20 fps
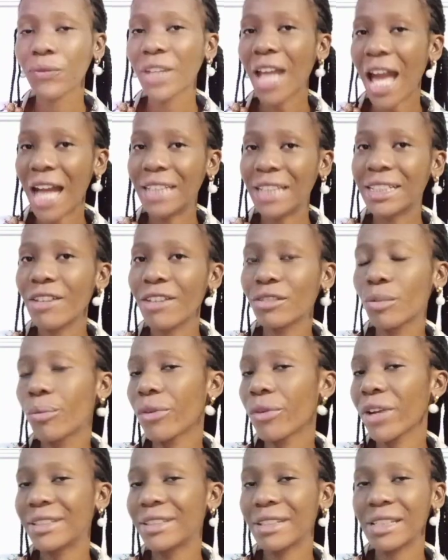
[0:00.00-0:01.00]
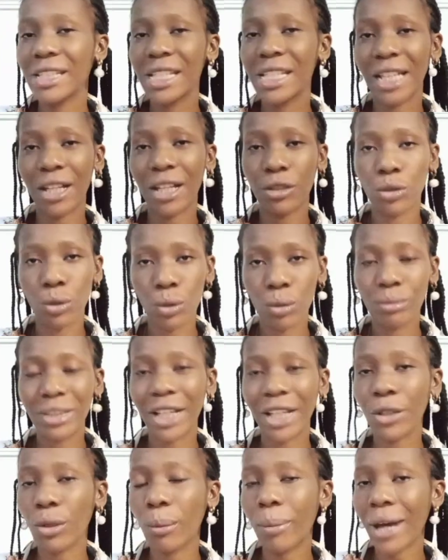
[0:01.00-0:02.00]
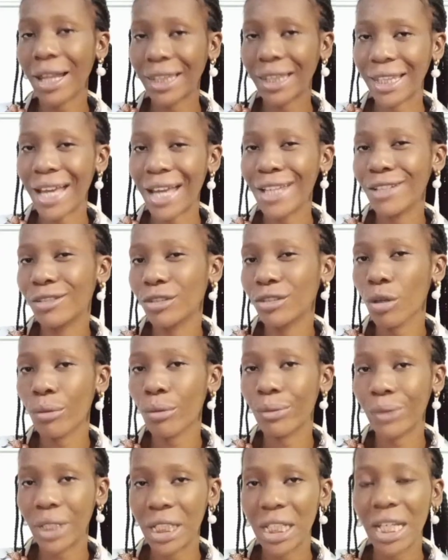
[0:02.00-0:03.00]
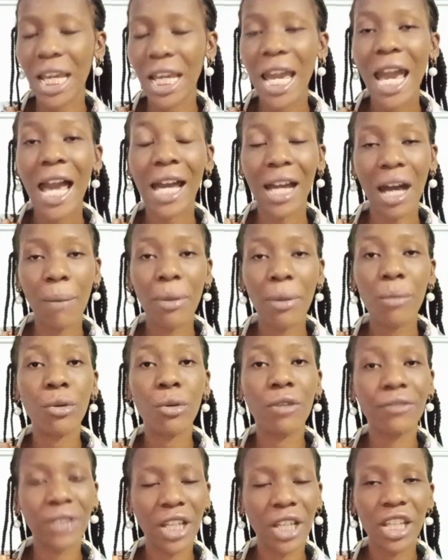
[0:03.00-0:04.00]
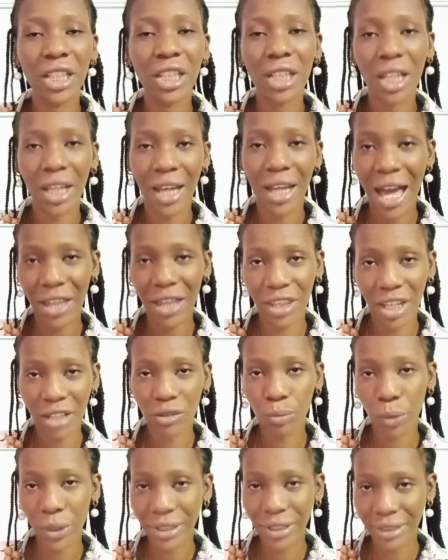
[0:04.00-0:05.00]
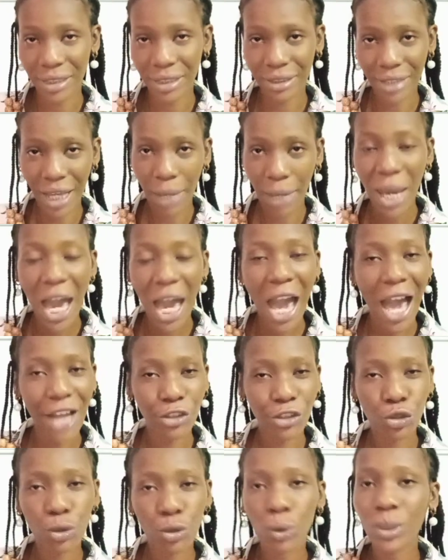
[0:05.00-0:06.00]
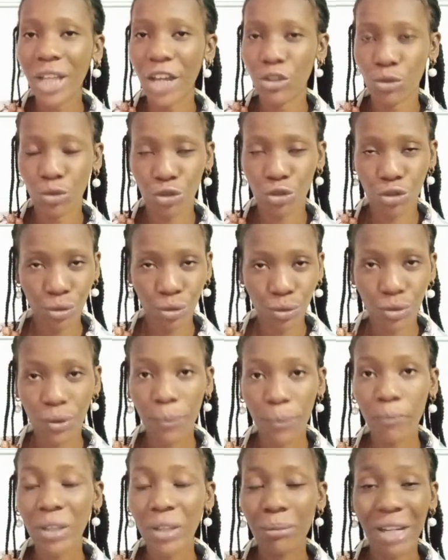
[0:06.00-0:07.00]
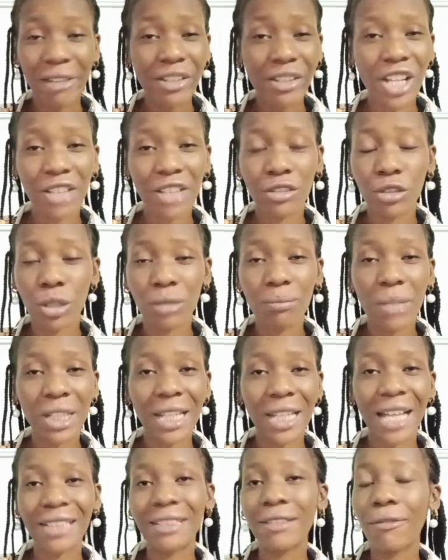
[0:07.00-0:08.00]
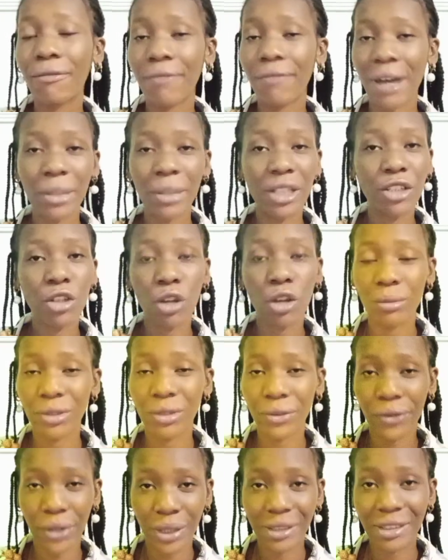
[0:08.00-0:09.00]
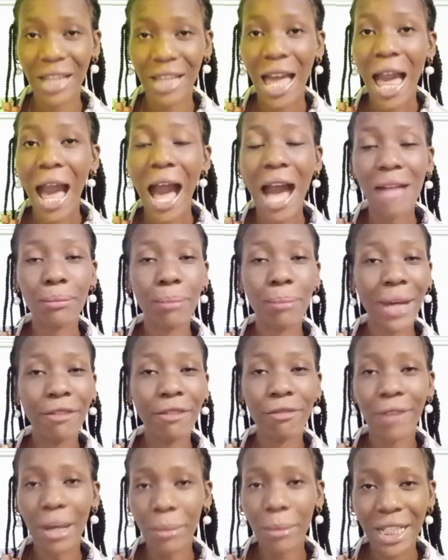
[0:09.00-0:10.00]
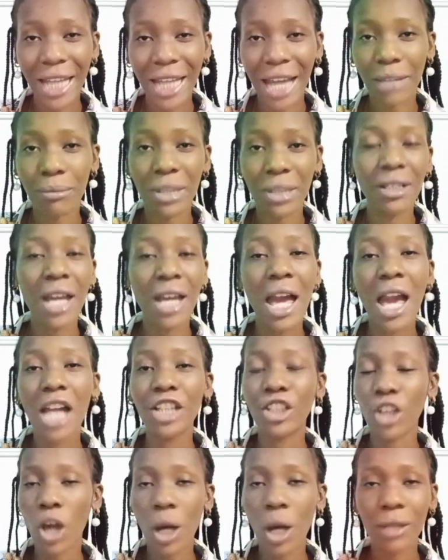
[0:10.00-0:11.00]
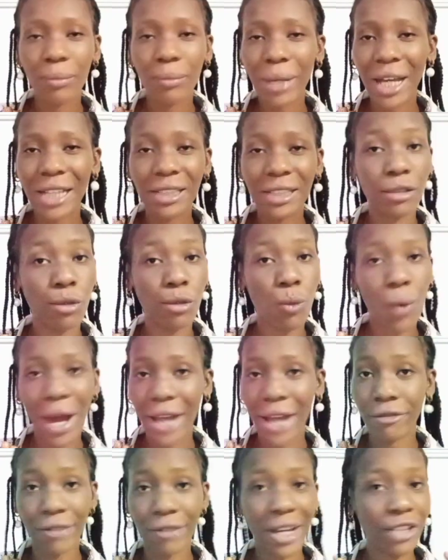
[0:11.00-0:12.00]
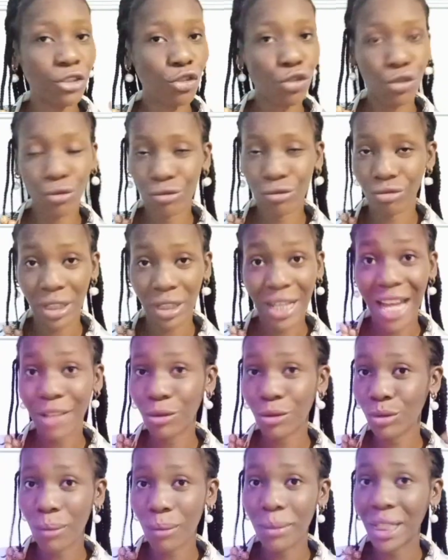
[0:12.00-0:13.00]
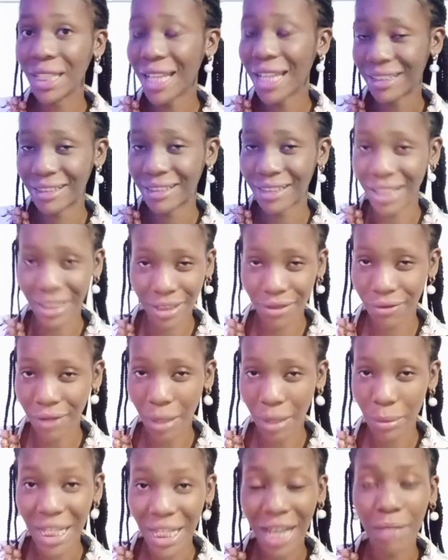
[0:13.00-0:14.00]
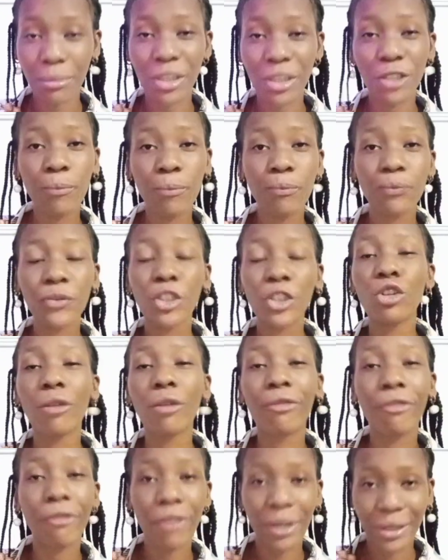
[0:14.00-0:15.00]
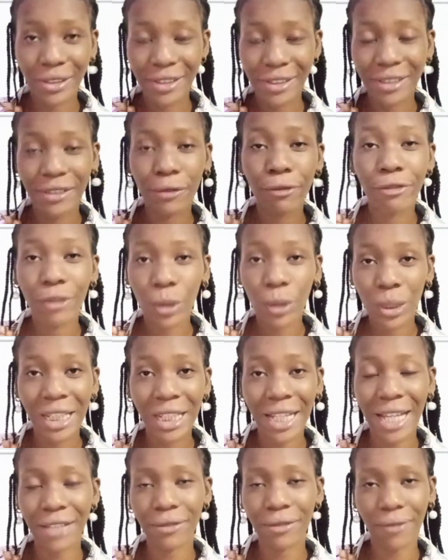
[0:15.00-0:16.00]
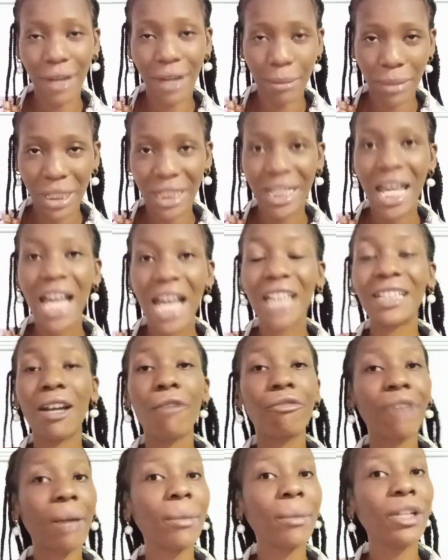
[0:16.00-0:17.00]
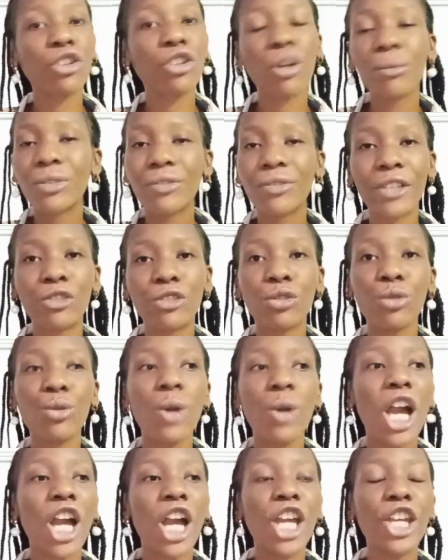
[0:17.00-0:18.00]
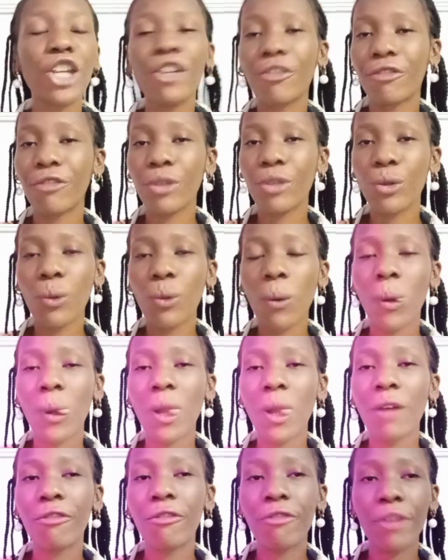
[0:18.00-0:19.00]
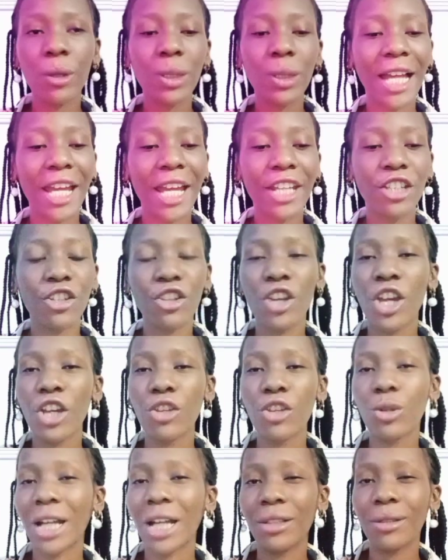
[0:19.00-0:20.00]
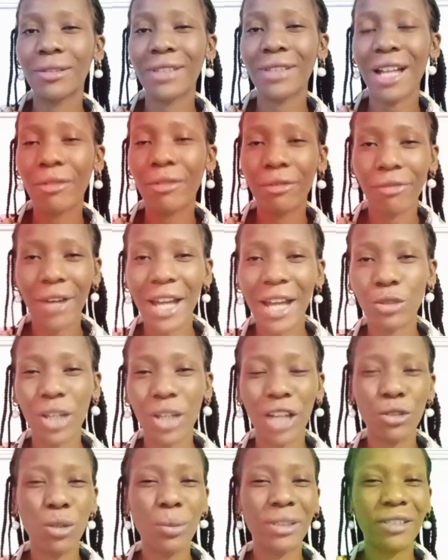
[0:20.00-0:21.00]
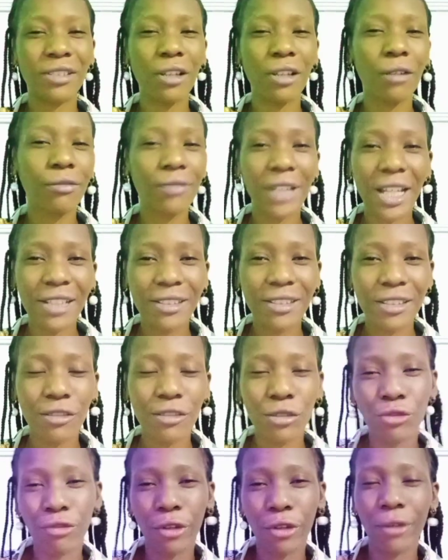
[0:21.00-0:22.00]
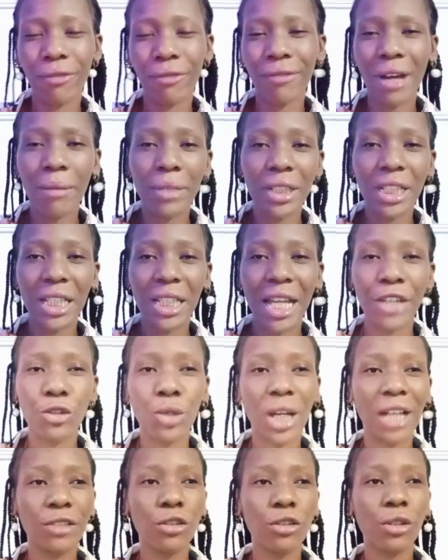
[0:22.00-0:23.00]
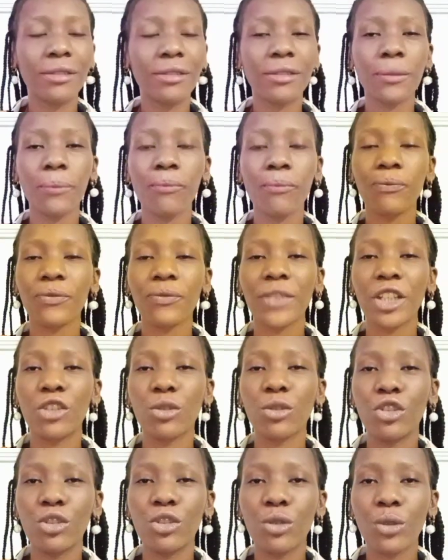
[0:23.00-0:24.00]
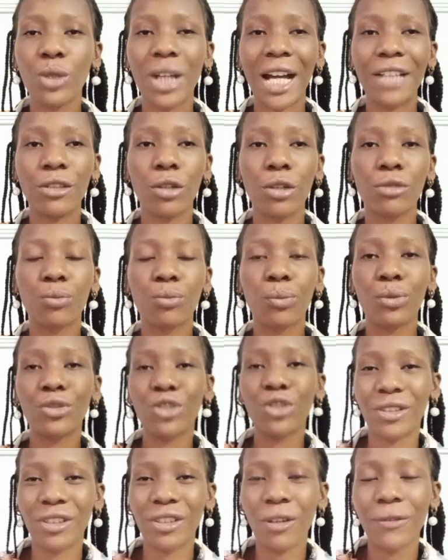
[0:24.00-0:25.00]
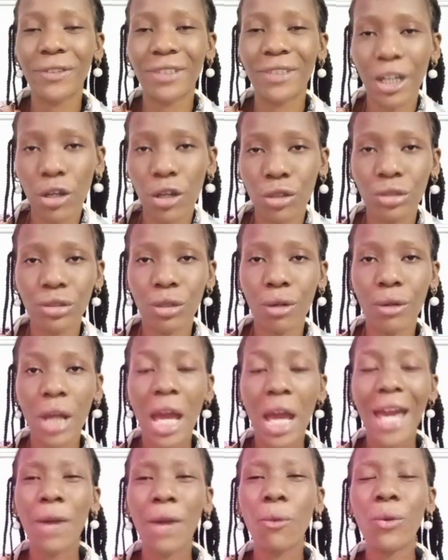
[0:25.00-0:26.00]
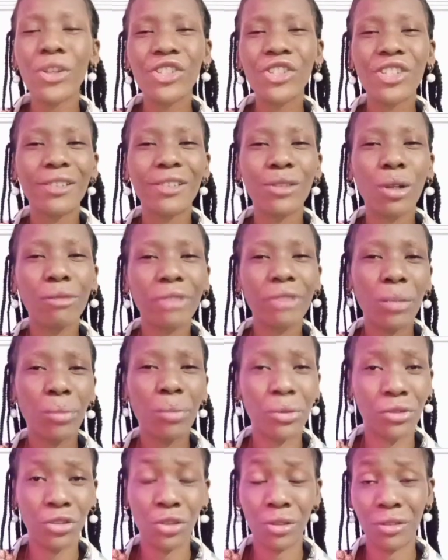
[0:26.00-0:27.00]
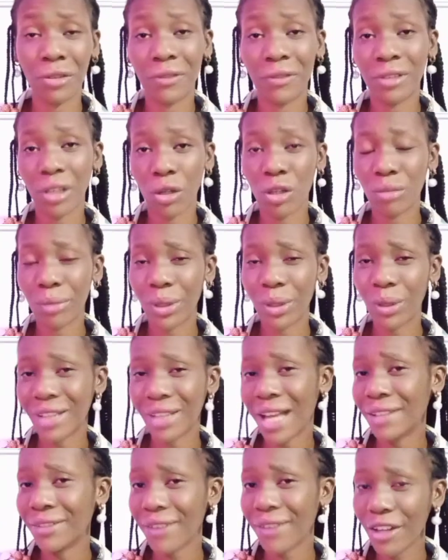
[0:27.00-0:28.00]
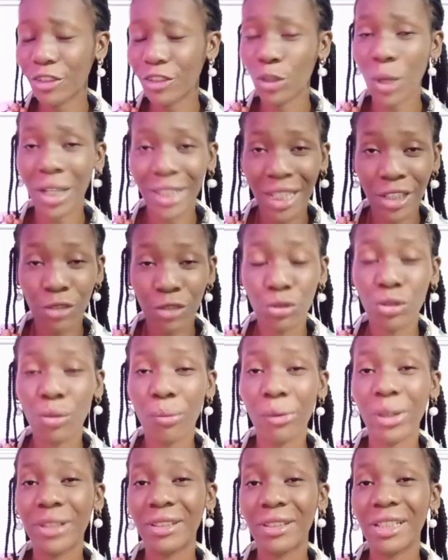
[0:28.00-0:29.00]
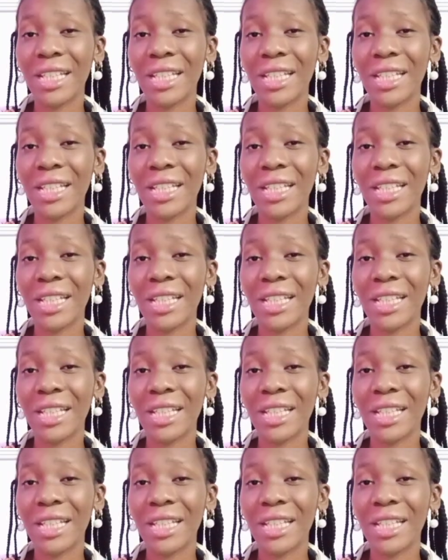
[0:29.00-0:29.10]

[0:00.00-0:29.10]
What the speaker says: And there is a pressing need at home that your partner is not really capable of taking care at that point in time, and you know that you should. Marriage has taught me that family comes first, and by family I mean the husband, the wife and the children. I do not mean extended family, I mean your first frontline family. Now, family comes first. So if you feel like you cannot sacrifice, you cannot be selfless for your family, like you cannot You cannot put yourself second, or which is not really putting yourself second, because as far as you're attending to the pressing